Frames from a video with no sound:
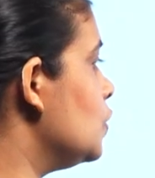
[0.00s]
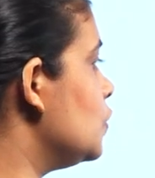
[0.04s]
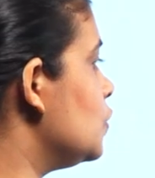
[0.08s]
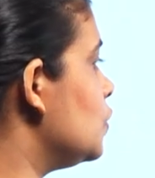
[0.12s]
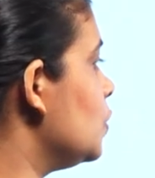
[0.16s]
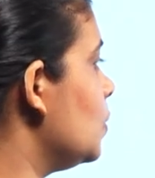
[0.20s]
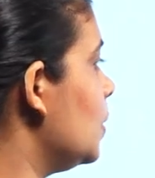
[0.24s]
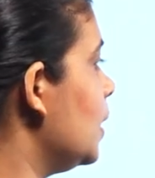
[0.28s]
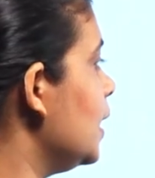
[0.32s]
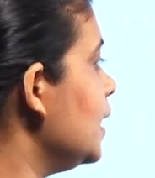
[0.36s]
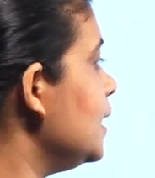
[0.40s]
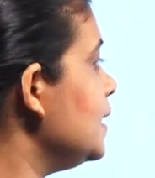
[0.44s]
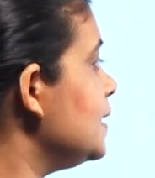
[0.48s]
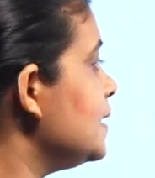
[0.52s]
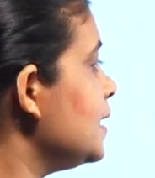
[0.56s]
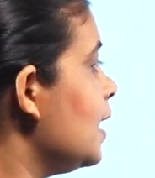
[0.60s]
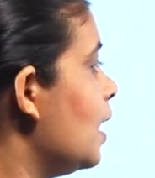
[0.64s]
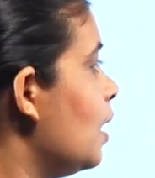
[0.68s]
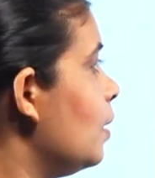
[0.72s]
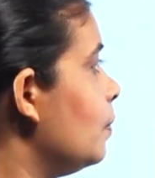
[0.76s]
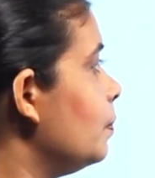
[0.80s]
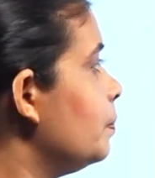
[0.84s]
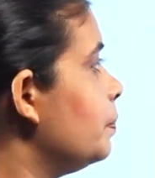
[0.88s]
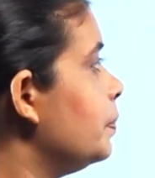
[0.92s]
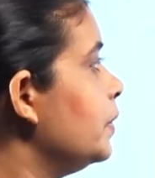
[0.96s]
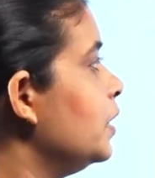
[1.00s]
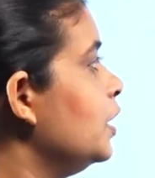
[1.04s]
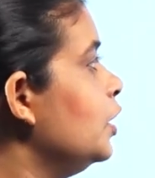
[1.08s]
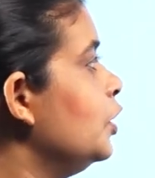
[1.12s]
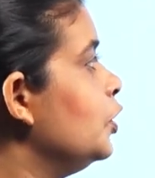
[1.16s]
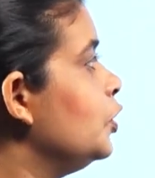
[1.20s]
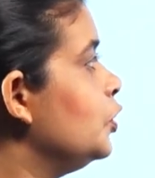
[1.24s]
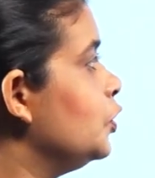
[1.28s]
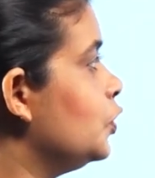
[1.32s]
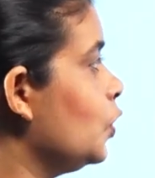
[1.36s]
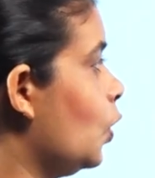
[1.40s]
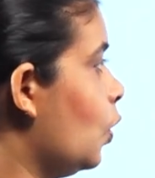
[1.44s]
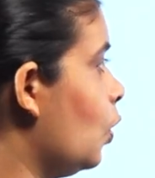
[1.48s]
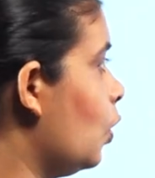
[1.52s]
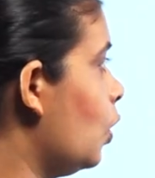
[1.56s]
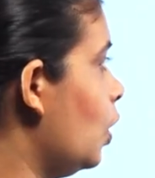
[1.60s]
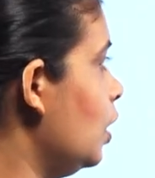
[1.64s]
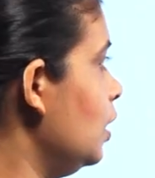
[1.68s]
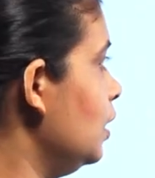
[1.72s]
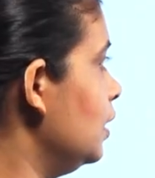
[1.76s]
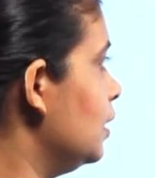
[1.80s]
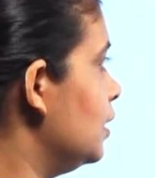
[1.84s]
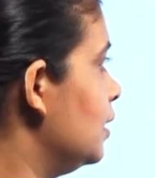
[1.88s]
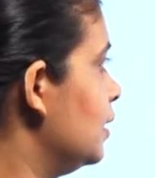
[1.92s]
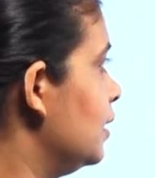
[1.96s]
So, example,
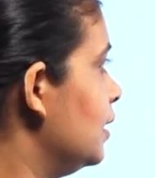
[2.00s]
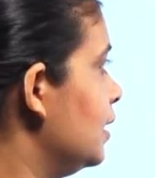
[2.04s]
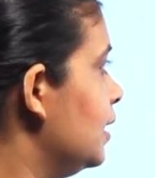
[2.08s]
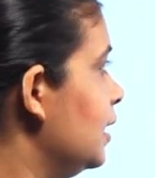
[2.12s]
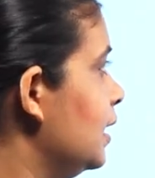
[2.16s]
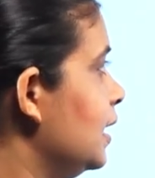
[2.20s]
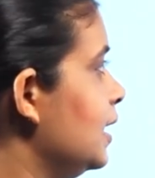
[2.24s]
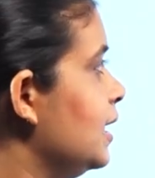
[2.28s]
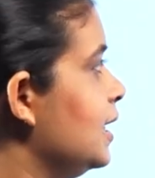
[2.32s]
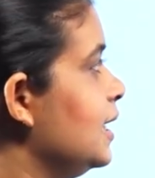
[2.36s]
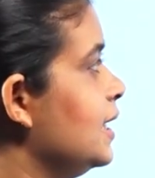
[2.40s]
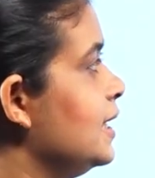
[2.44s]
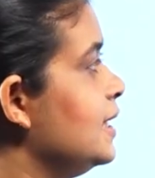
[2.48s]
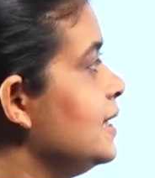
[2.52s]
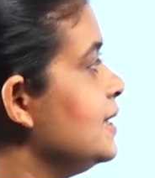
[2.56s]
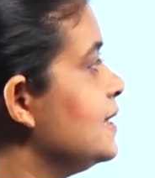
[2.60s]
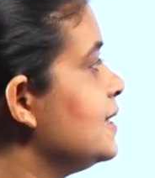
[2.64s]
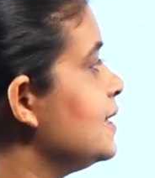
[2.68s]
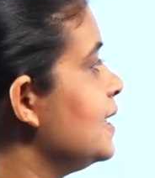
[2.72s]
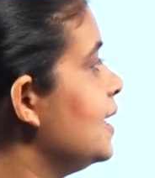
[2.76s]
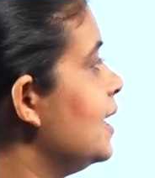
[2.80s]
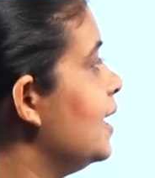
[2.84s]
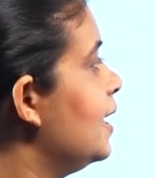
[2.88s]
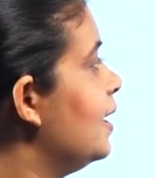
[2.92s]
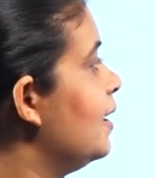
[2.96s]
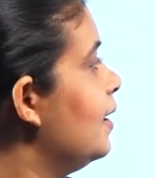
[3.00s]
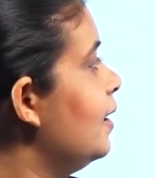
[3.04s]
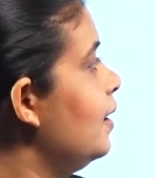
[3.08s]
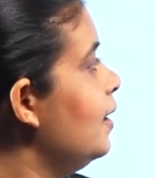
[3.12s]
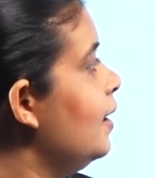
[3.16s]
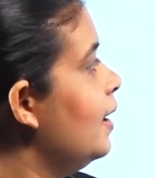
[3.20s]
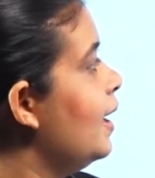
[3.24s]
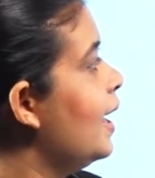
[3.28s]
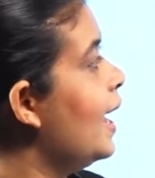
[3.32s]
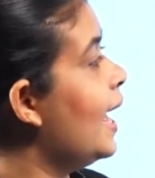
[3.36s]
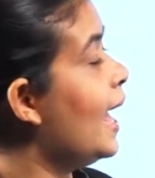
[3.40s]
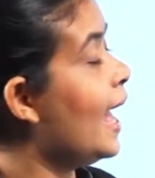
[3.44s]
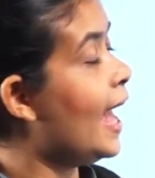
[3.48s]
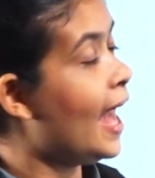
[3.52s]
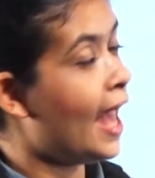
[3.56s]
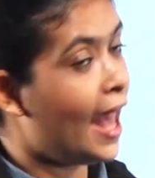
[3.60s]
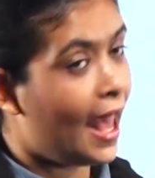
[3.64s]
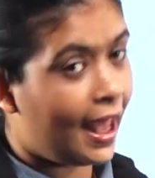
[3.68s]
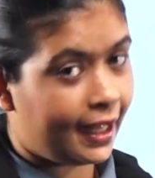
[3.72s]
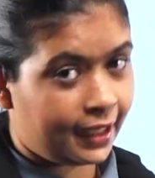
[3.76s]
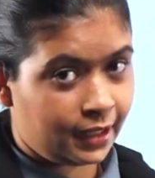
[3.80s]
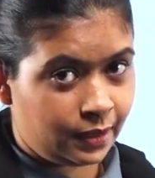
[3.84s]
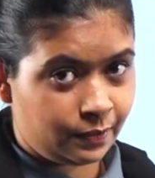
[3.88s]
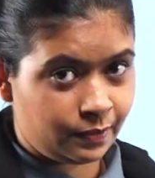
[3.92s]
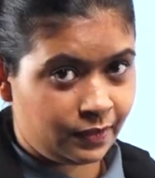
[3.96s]
dog is a
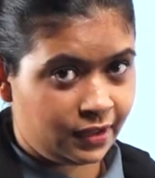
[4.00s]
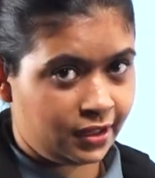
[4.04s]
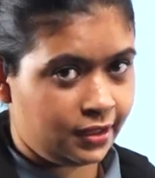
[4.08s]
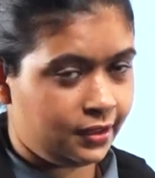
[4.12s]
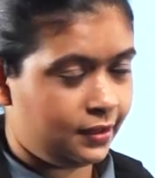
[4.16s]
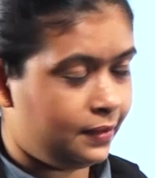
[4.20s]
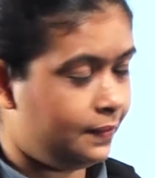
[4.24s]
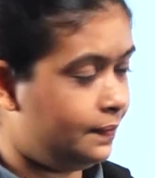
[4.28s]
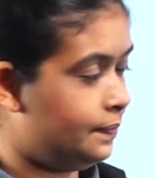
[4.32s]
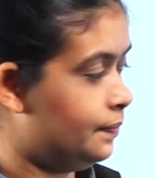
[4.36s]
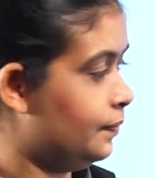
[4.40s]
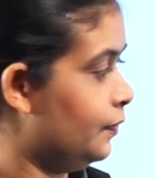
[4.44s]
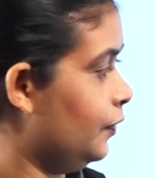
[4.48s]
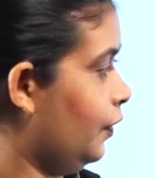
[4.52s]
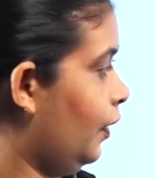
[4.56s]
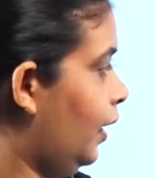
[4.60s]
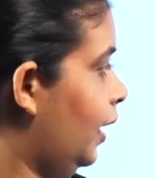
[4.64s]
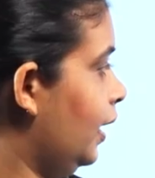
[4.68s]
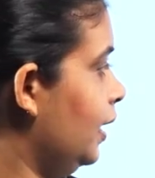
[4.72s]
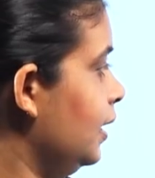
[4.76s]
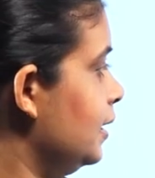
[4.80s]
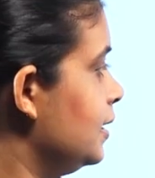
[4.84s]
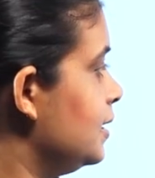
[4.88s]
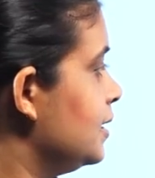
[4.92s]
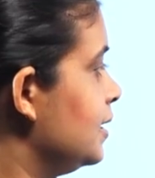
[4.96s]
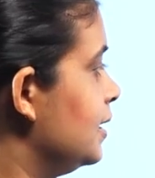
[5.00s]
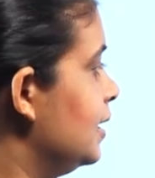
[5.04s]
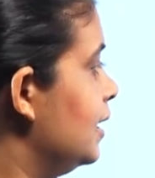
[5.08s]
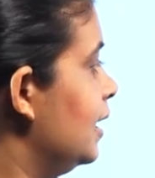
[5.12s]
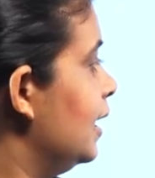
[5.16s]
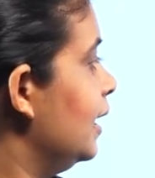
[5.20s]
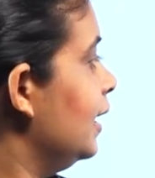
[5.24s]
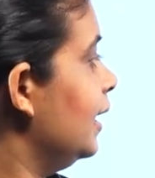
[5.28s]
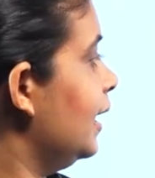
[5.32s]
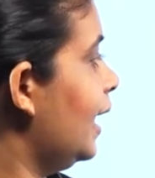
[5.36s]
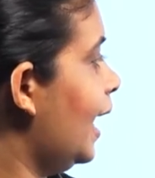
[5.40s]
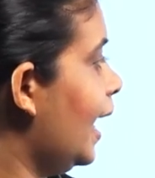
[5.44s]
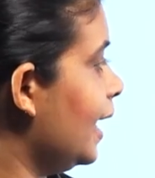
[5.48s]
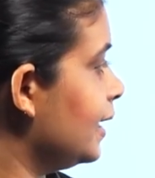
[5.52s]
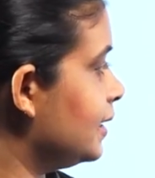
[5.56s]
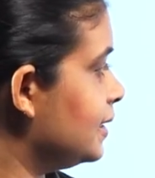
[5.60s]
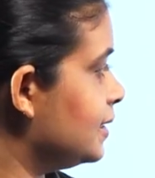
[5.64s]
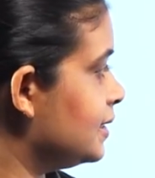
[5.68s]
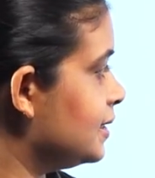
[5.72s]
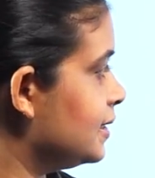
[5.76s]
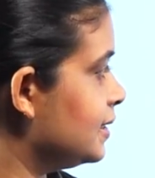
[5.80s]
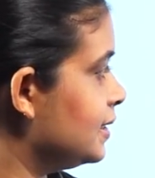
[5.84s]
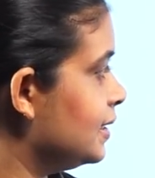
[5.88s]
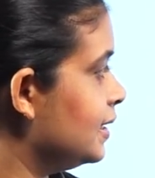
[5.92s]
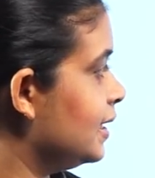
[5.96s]
animal, right? Cat,
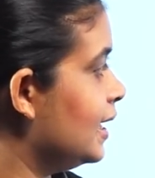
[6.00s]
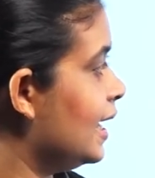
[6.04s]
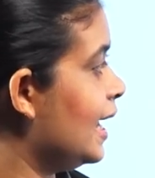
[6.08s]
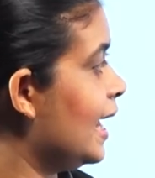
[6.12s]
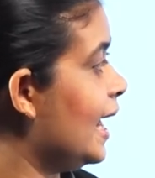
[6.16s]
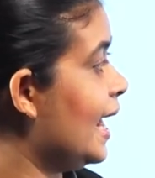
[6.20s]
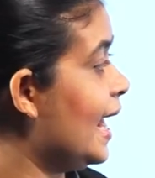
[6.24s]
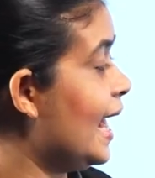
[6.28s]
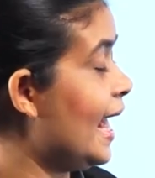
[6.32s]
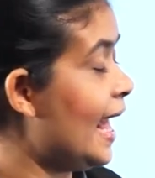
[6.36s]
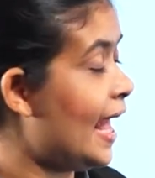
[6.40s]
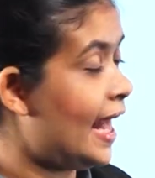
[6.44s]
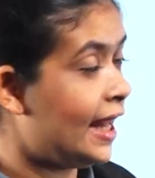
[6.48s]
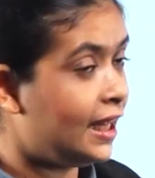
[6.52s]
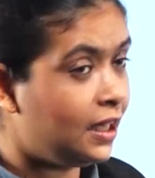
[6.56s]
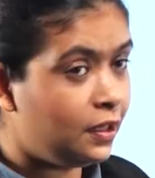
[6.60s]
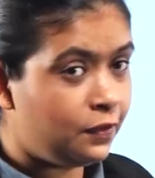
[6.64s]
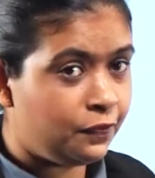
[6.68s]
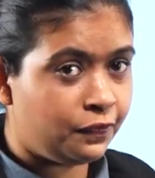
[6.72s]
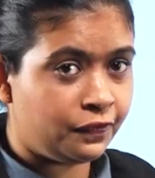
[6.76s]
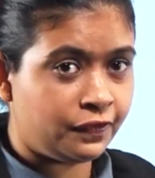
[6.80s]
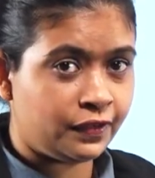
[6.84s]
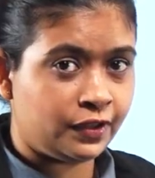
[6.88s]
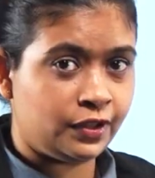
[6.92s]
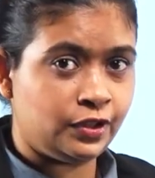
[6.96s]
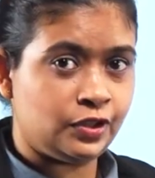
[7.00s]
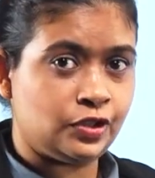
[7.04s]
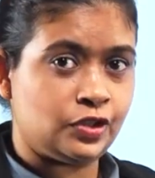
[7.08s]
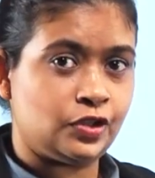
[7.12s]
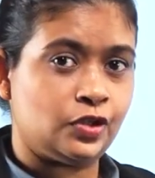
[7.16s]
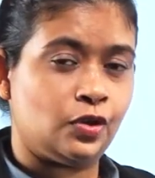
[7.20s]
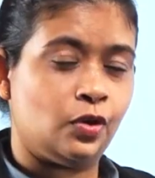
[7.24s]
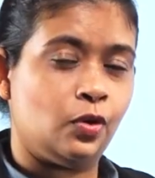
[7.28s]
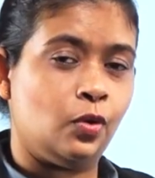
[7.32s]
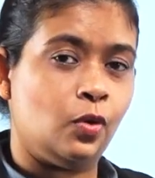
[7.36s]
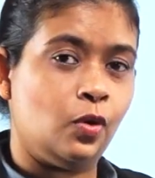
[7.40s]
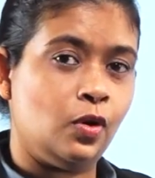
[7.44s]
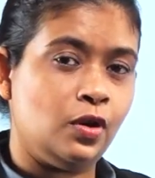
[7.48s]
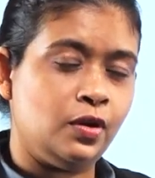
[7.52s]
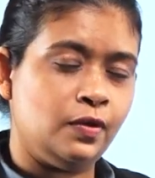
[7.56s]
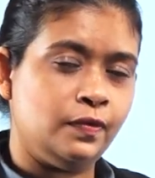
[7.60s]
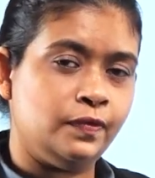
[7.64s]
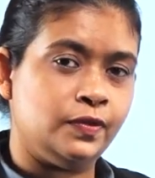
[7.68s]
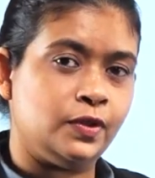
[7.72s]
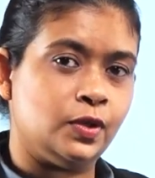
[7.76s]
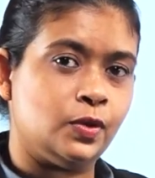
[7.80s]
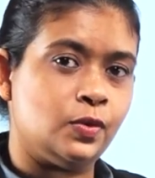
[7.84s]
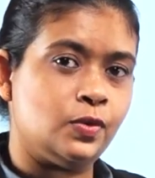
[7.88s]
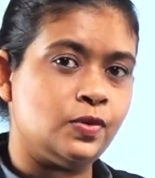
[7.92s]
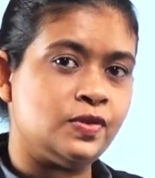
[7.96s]
elephant, all of
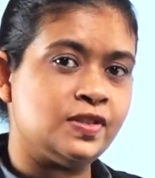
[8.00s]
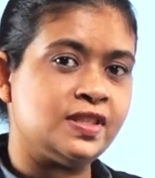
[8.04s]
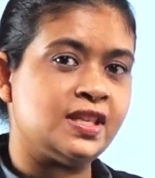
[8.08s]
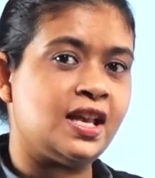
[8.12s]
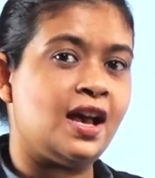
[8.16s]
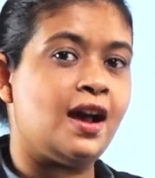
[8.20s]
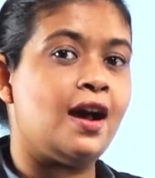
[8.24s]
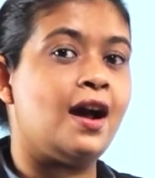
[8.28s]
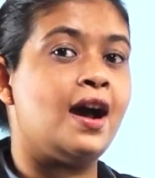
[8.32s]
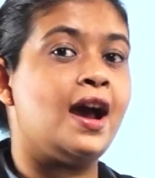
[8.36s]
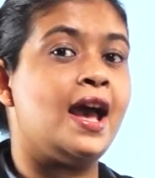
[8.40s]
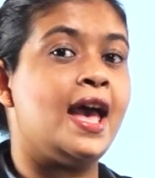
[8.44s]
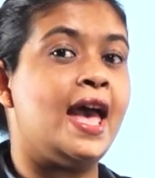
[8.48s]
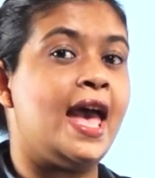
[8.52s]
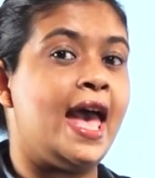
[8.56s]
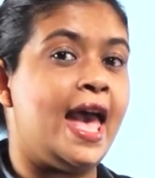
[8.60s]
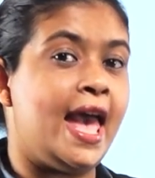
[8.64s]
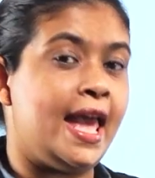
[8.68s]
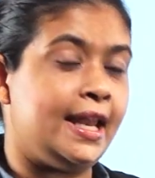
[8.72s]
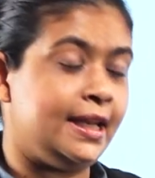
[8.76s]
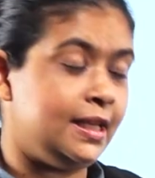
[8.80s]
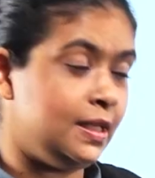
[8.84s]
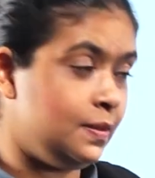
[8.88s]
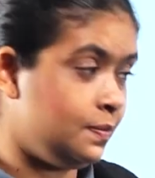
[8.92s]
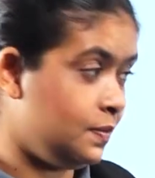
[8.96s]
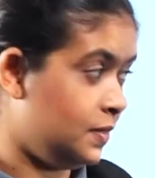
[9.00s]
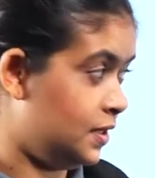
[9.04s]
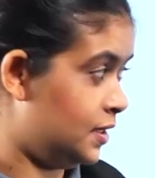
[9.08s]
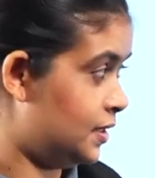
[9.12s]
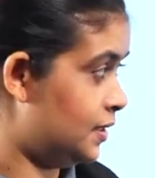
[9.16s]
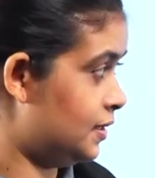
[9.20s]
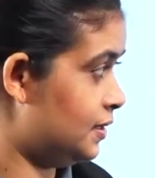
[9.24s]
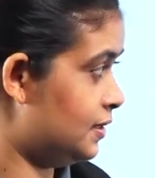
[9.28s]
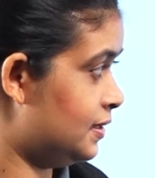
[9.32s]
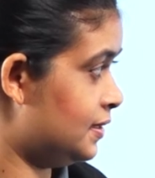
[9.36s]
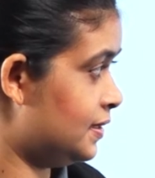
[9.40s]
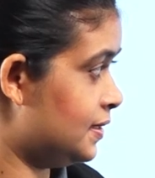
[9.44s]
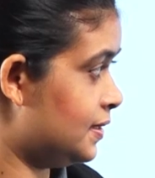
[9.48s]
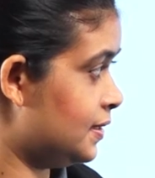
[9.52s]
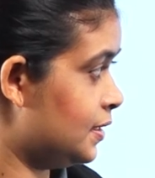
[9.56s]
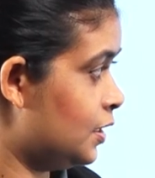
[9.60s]
those are animals.